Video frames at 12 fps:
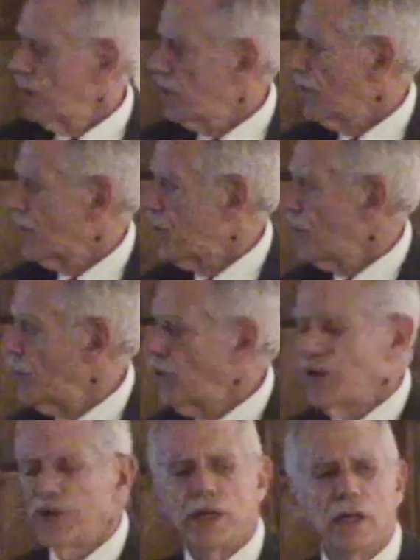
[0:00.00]
the
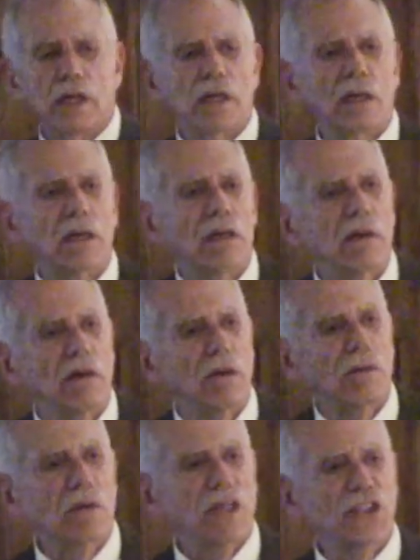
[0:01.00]
third
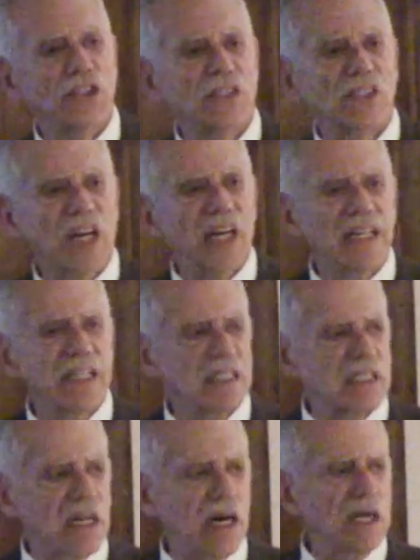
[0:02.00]
Russian
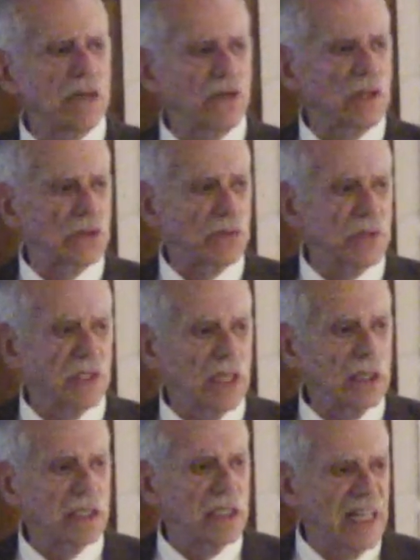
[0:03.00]
Zionist Congress was
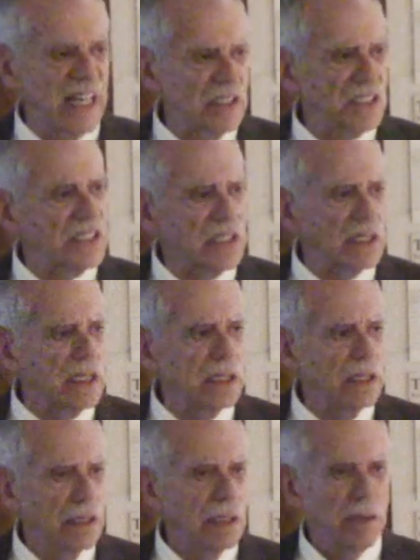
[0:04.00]
held in Helsinki
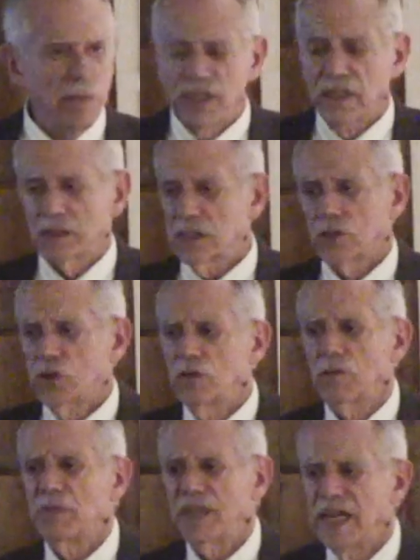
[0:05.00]
because it
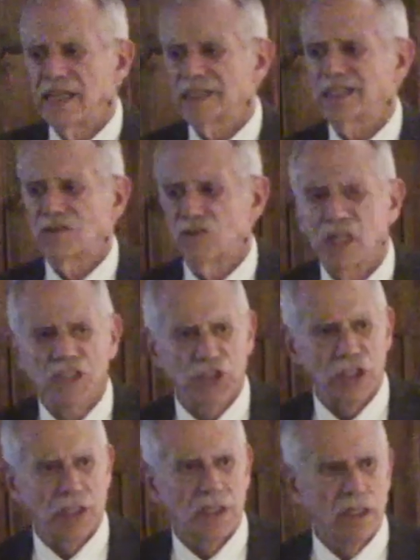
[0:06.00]
couldn't be held in
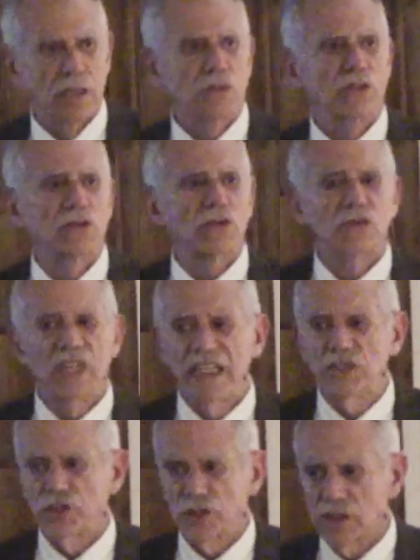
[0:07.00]
Russia. It was too
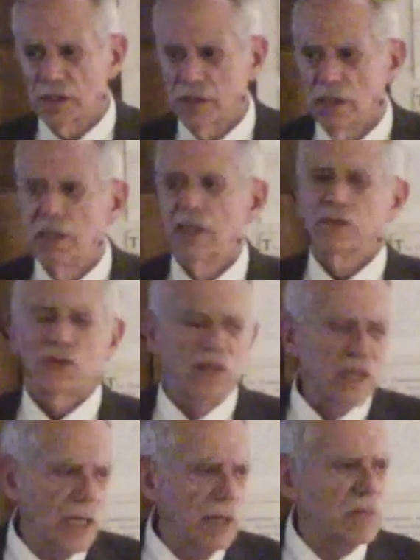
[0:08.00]
dangerous. So they
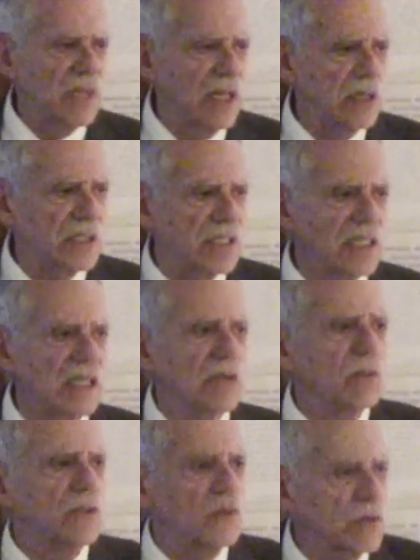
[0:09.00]
came to Helsinki,
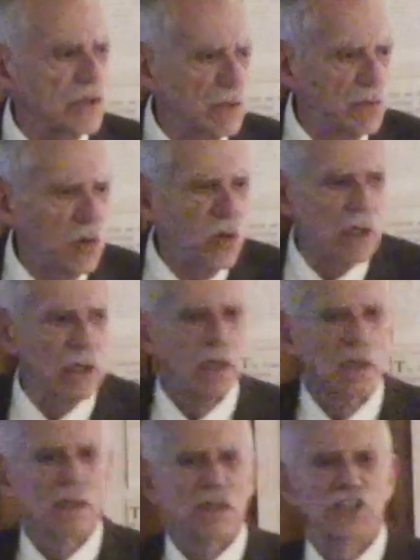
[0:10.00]
which was a more
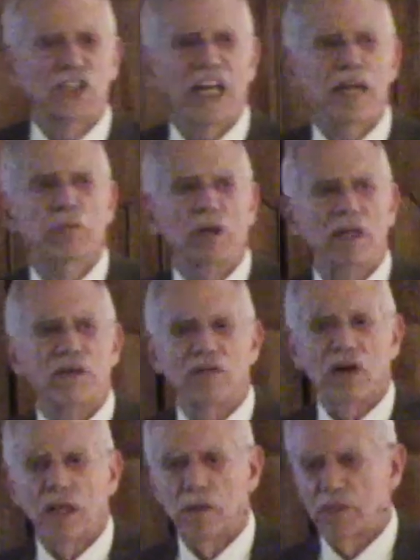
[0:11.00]
stable
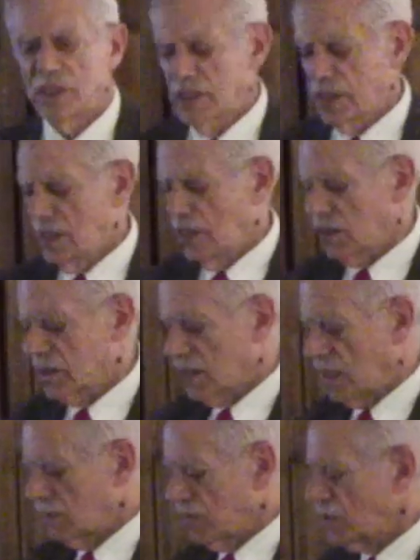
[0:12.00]
environment in the
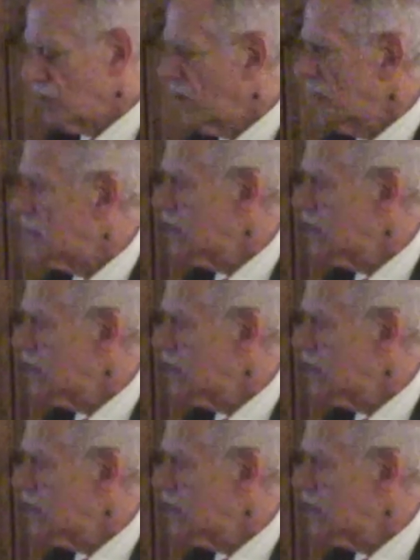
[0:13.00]
autonomous Grand